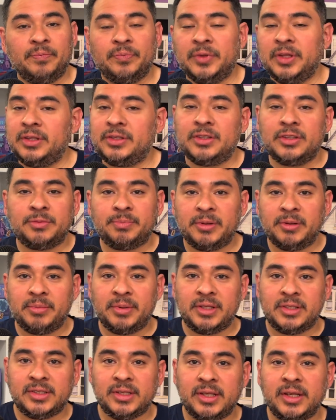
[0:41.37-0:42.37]
It's just been
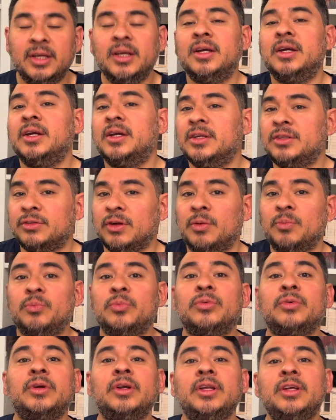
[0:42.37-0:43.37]
busy, so I'm
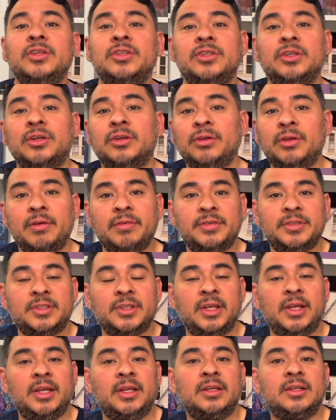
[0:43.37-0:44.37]
pretty sure you've
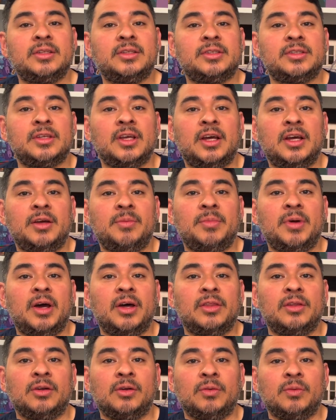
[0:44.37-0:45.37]
seen some
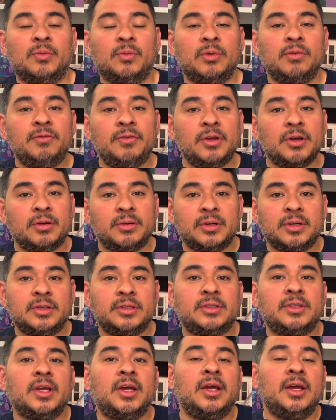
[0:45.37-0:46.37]
other
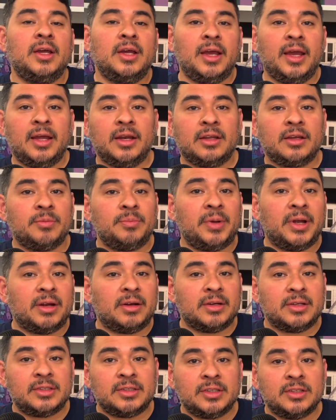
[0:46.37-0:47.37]
reviewers and
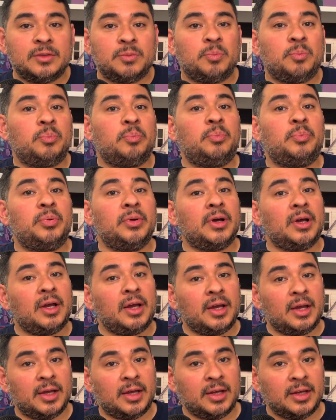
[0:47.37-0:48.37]
comparisons,
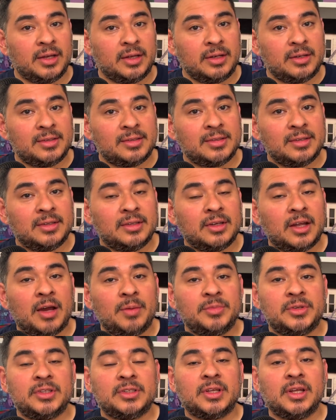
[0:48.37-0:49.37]
but
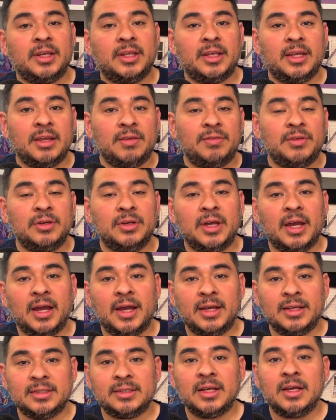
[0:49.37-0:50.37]
I'm just going to give you
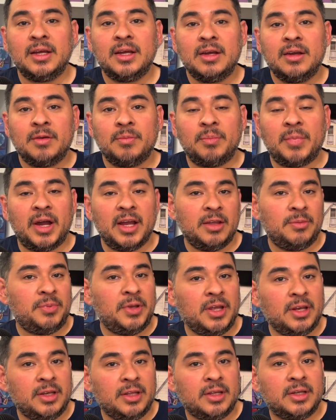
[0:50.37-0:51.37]
guys my
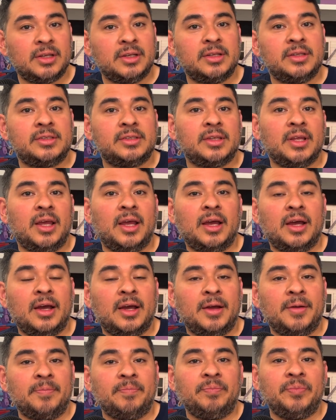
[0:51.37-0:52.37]
opinions
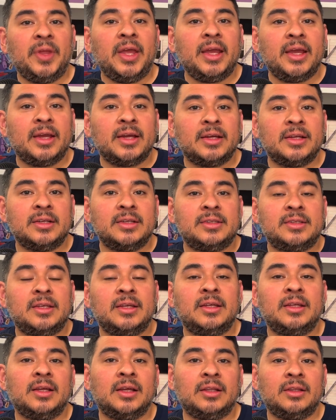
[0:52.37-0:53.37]
and
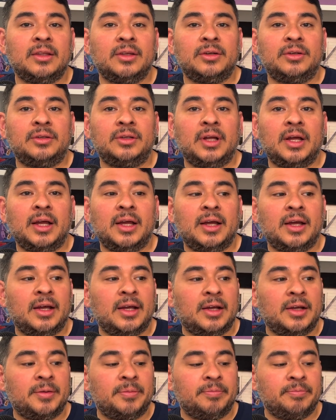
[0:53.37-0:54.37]
a
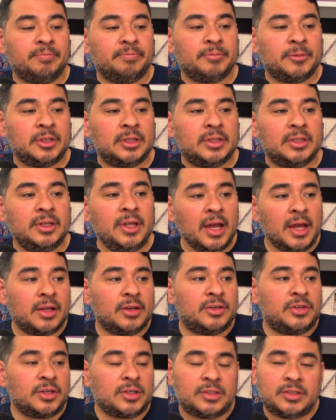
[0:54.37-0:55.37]
little
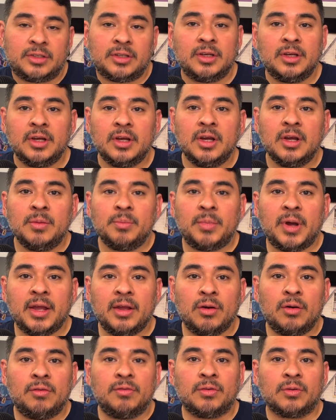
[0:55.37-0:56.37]
just my
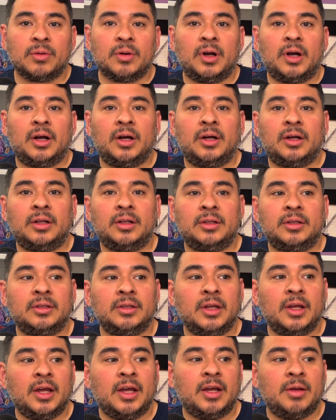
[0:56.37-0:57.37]
overall
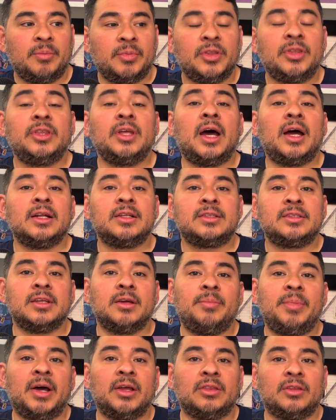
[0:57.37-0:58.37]
thoughts
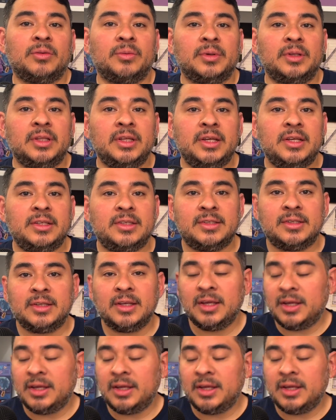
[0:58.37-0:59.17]
about the release.